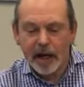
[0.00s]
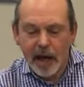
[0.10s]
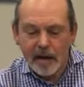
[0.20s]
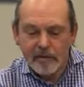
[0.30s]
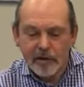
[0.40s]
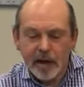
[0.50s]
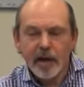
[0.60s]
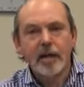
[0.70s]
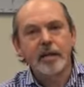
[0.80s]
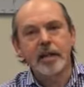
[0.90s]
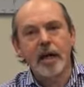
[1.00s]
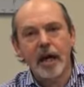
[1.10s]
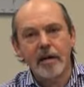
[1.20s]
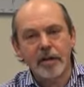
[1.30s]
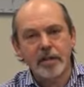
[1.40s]
have the
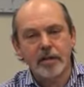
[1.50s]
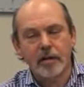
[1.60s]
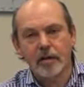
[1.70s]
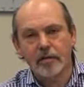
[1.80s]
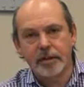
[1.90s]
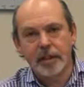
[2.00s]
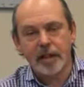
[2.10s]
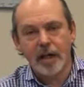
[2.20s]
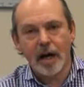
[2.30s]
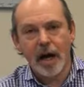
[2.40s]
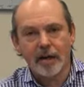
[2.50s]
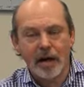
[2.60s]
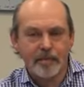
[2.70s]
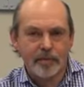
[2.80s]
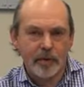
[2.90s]
events of the
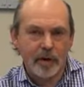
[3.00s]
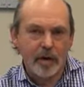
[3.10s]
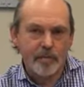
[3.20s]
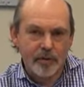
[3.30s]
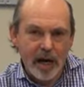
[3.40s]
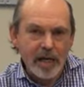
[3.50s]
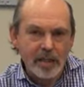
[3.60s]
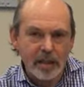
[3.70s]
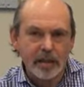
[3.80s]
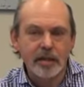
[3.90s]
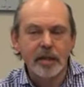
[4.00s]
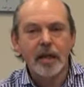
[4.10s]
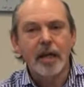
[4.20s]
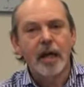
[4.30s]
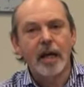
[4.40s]
Arab uprisings
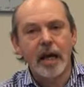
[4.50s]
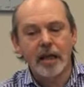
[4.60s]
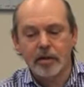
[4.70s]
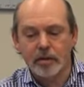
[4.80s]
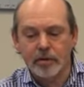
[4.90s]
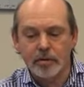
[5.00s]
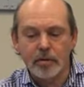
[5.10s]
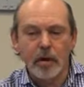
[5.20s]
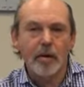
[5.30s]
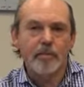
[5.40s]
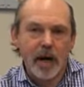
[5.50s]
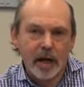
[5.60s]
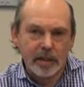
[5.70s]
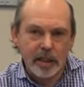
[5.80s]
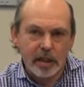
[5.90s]
led to a
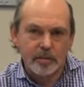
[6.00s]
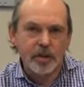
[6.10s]
paradigm